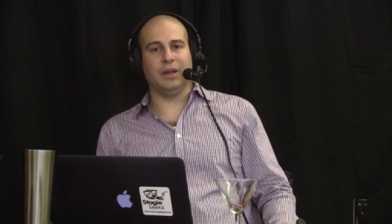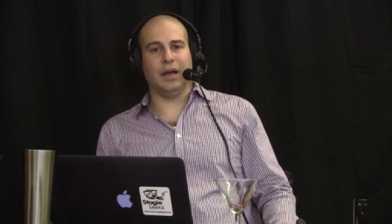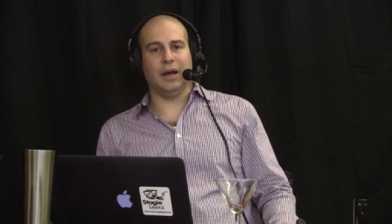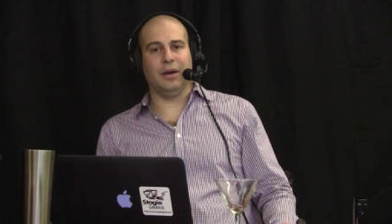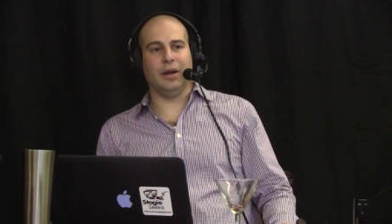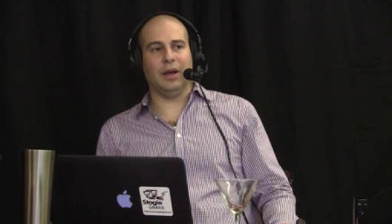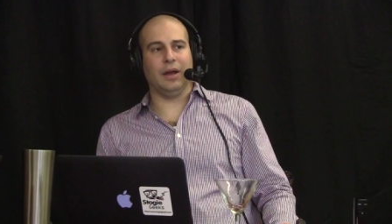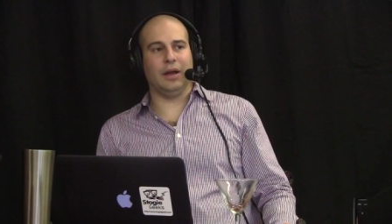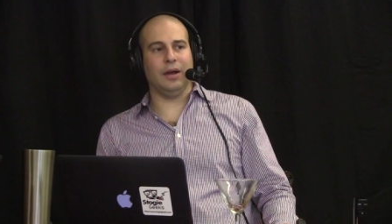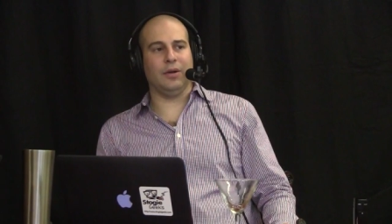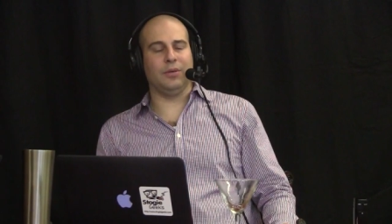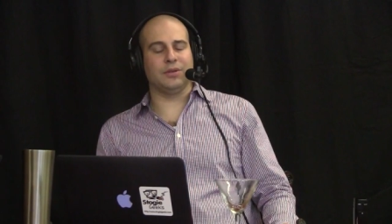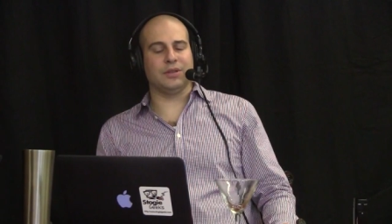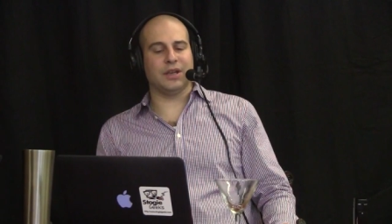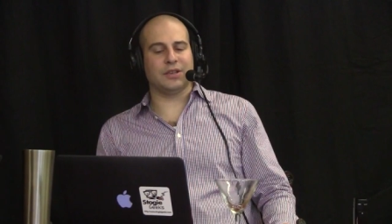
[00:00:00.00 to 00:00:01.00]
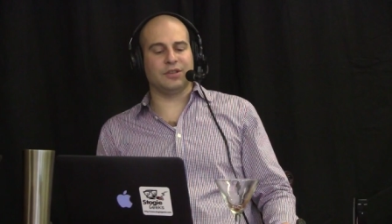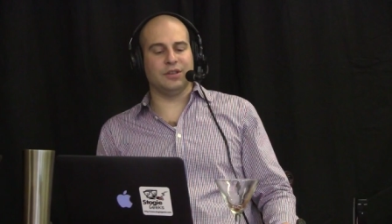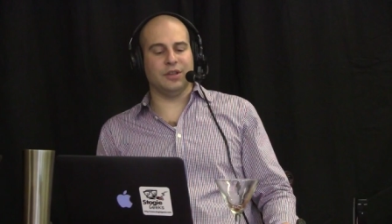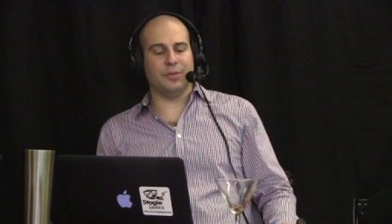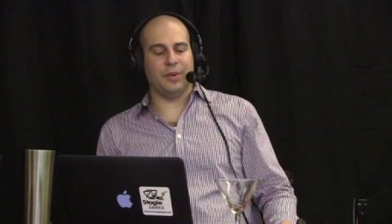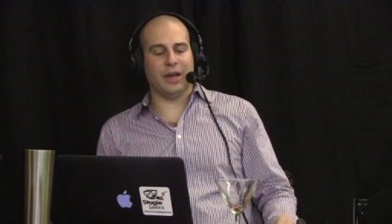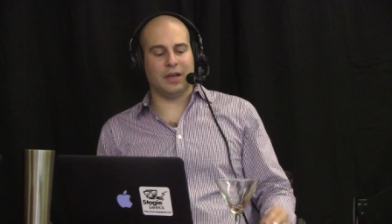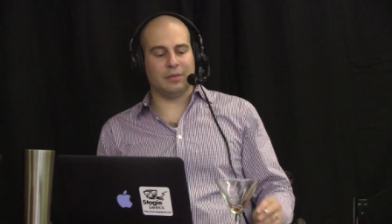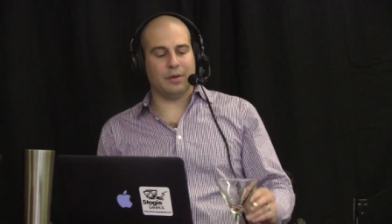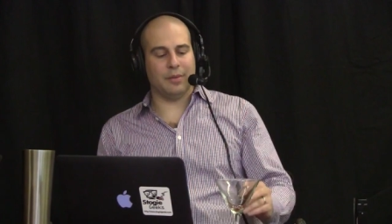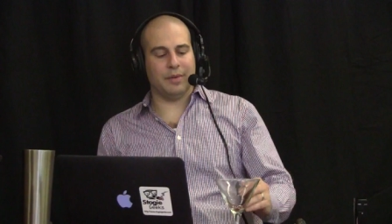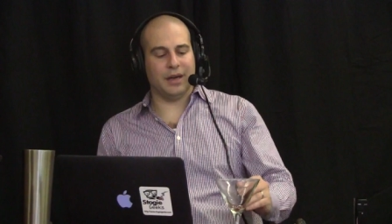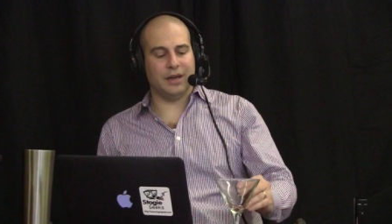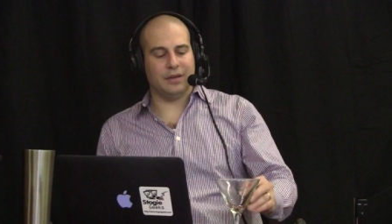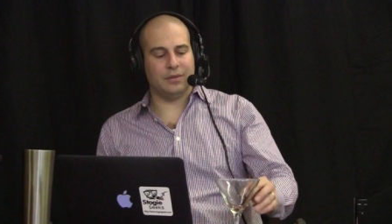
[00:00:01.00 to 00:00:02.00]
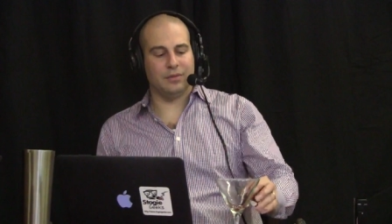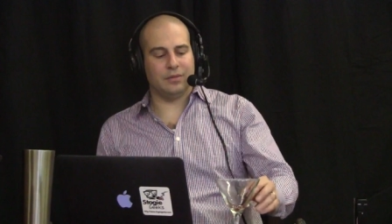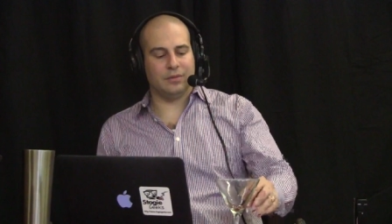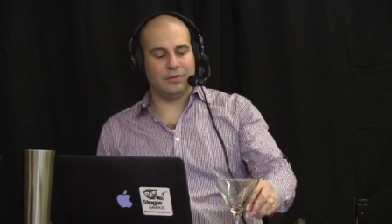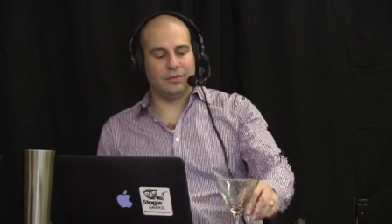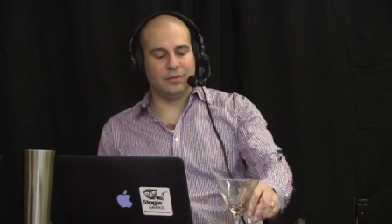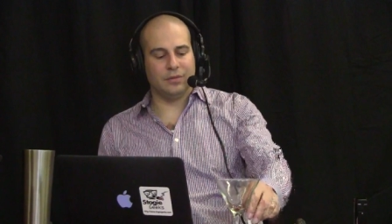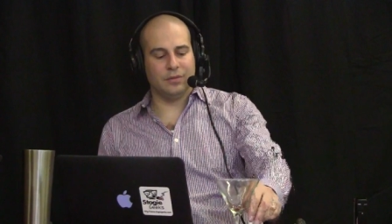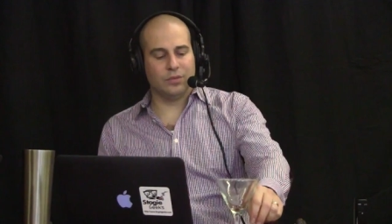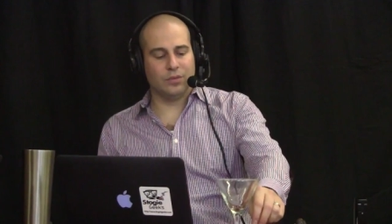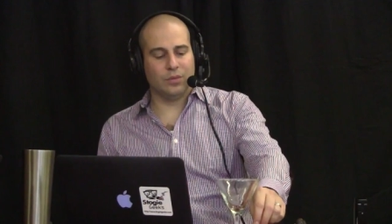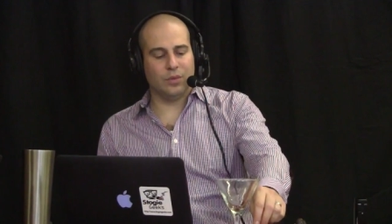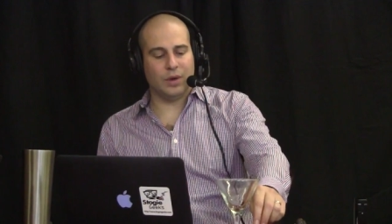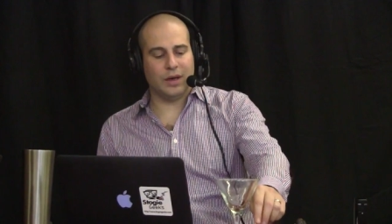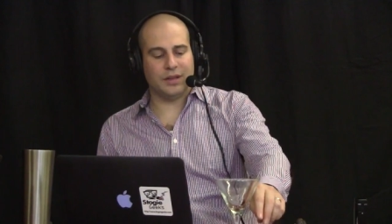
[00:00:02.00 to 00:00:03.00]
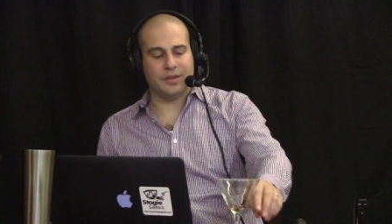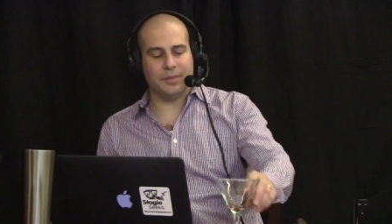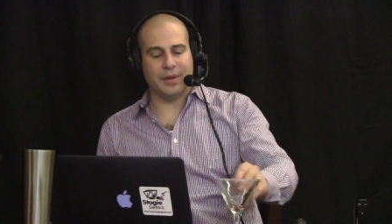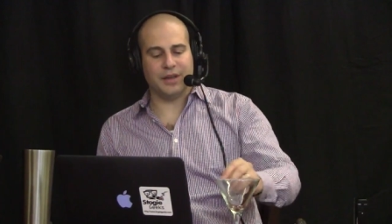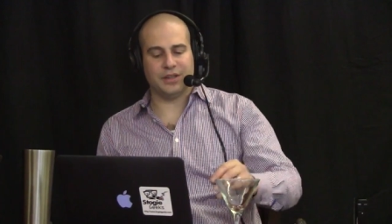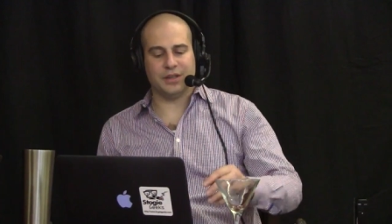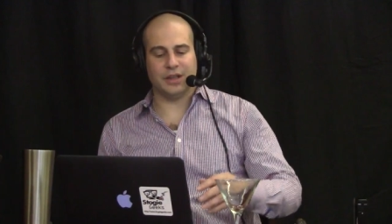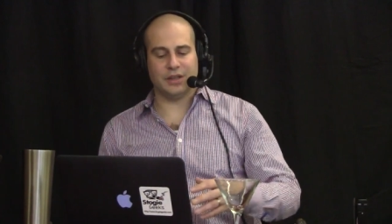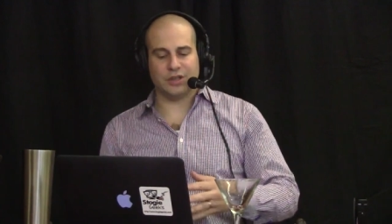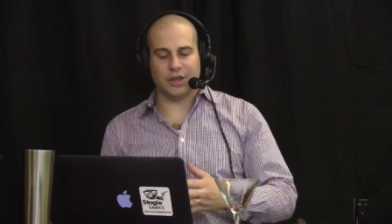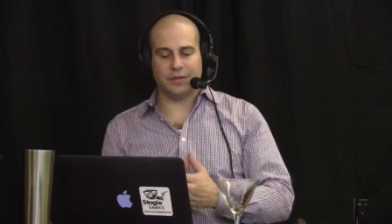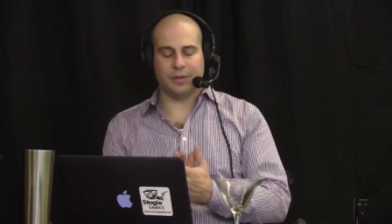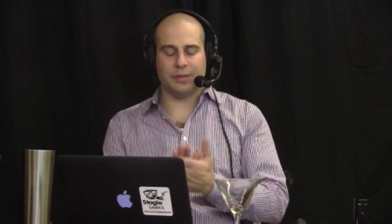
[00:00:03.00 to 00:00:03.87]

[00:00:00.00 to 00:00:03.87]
I I was actually in the back of my mind wanted to mention that, Jeff.